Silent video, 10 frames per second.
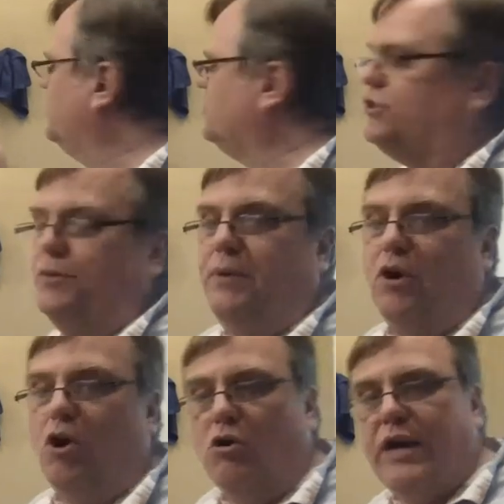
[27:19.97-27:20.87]
should be
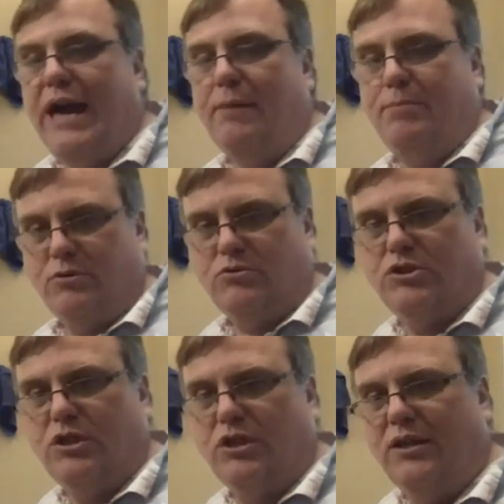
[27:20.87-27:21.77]
all capitals.
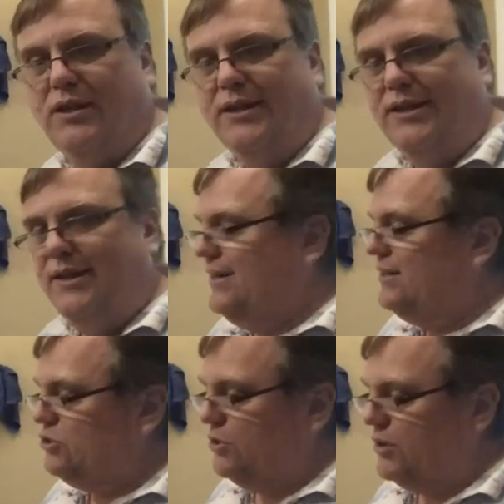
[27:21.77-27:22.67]
So
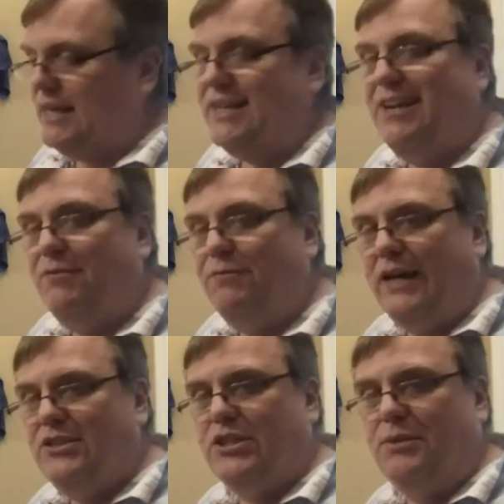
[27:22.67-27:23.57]
again,
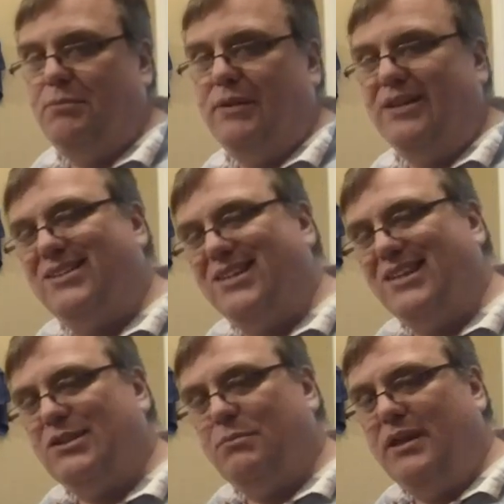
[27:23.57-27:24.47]
convention doesn't
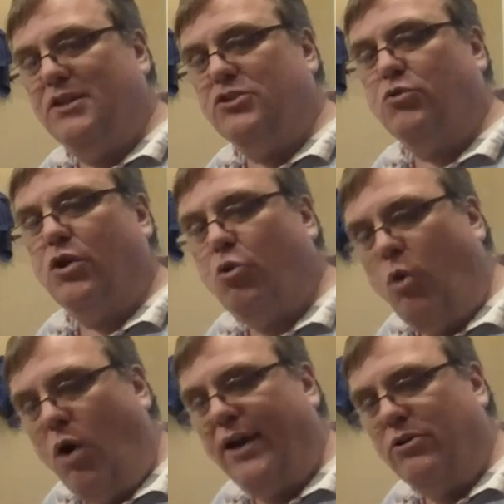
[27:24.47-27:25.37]
mean it's
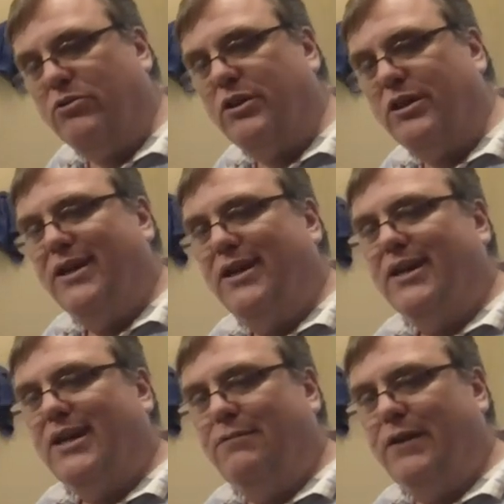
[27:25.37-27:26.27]
required.
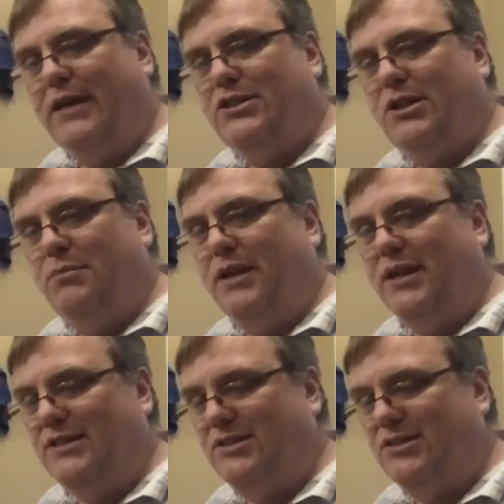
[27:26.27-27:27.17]
Convention means
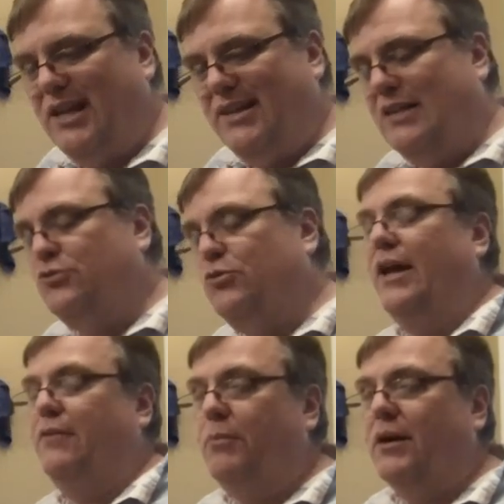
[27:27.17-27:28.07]
that's what
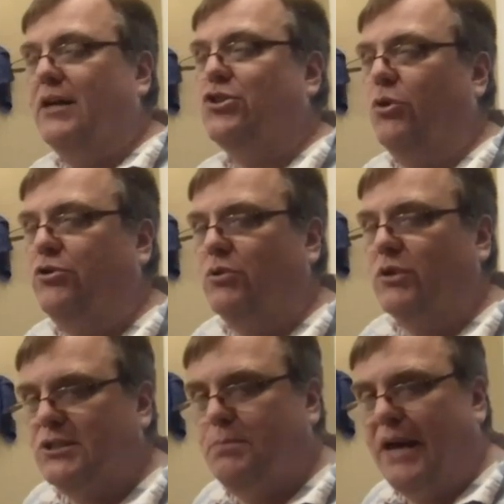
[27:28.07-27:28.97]
everybody's going to
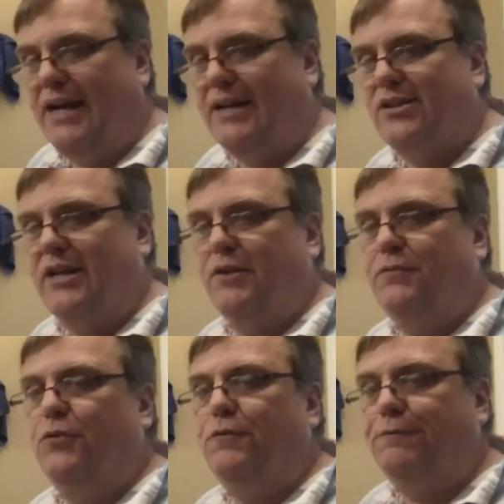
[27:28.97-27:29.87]
expect, and if you
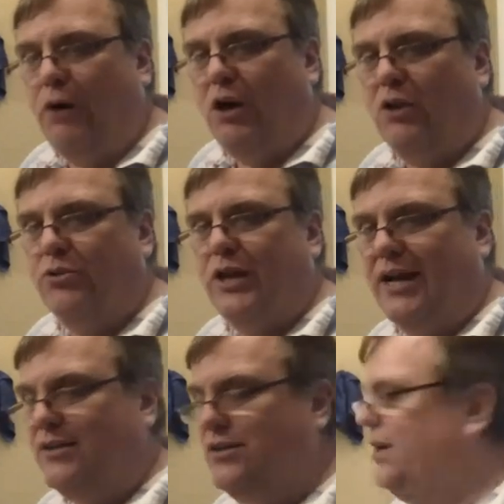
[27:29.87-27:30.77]
follow that,
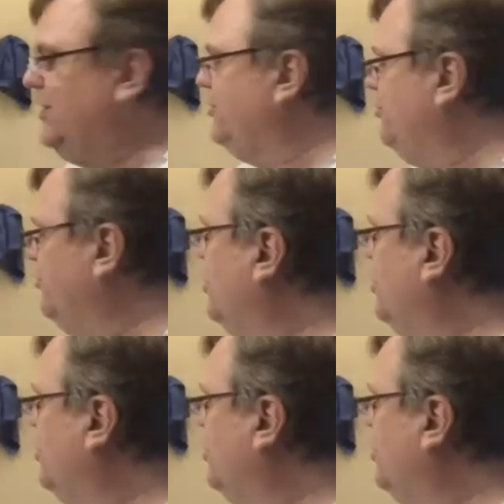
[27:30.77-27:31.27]
your code is